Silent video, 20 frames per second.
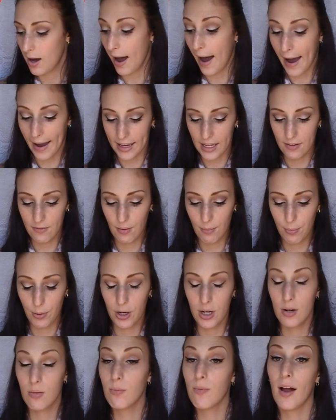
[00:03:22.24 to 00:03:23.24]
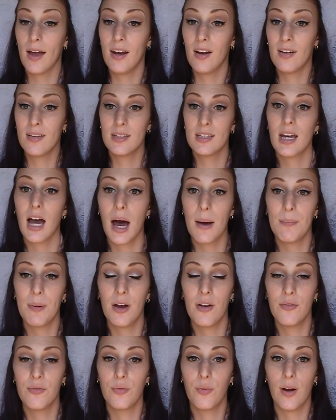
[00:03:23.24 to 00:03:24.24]
I even put it right on top
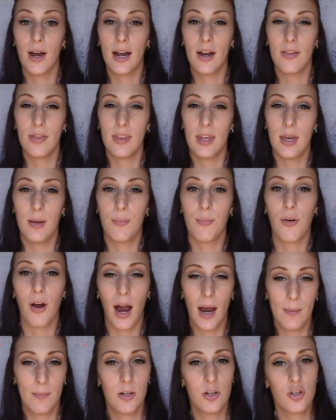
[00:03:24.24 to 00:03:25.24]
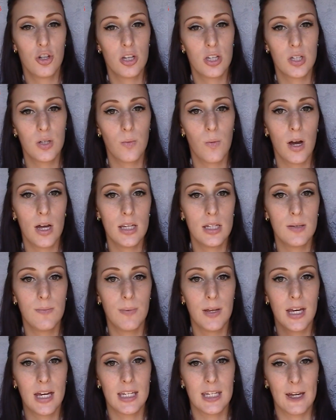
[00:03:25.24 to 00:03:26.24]
of where the primer just was,
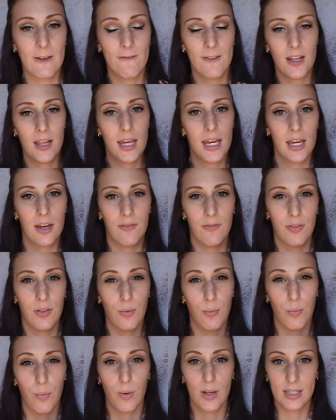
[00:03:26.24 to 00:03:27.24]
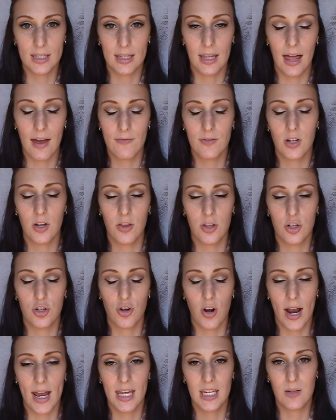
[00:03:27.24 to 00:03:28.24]
because I feel like if what's left on the
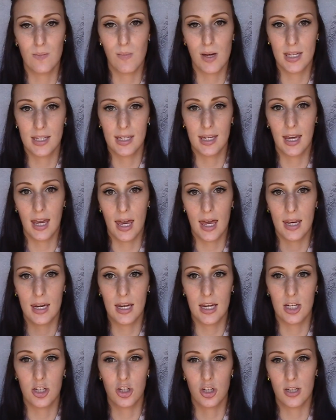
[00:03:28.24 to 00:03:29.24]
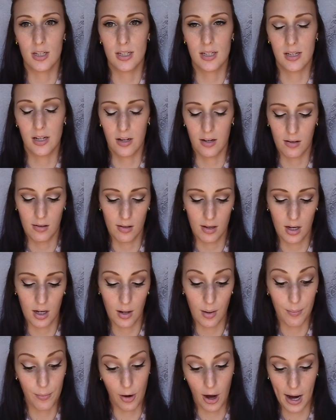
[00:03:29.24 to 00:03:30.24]
tray is mixing in, it's just still
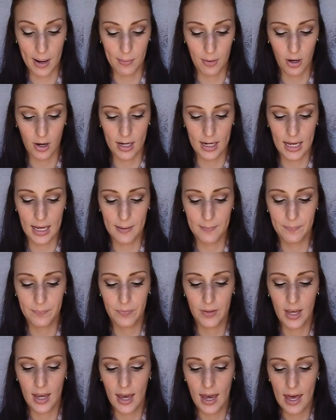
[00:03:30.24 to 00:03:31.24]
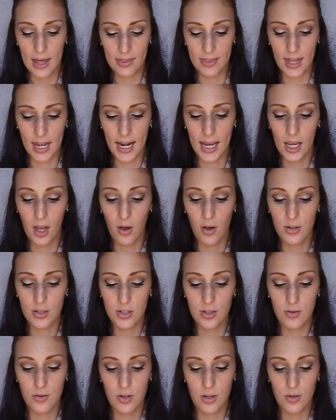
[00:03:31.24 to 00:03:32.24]
primer in it. Then I
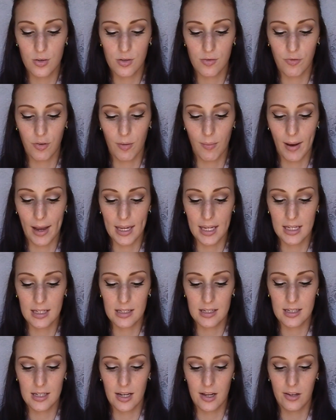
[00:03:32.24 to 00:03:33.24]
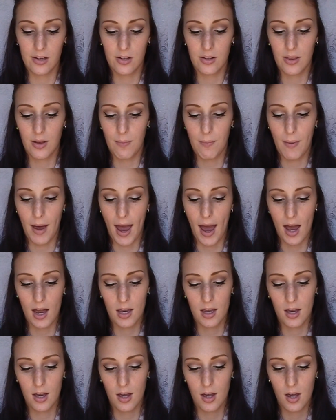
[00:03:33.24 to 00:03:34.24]
also use for my concealer the
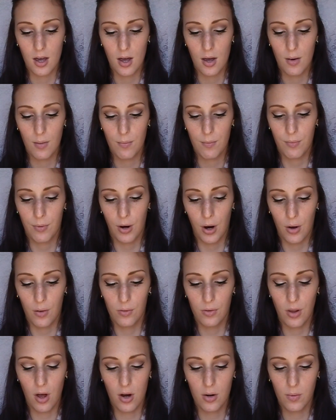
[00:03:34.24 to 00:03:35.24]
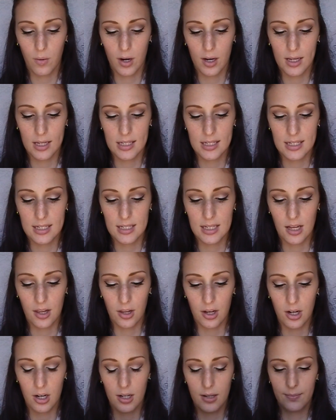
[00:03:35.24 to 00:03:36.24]
MAC Pro Longwear
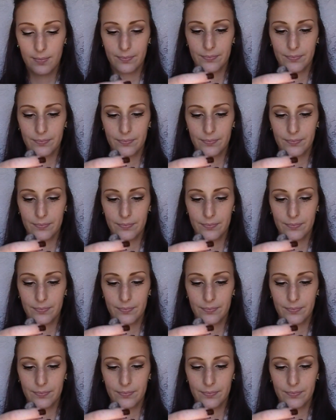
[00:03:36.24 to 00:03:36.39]
Concealer,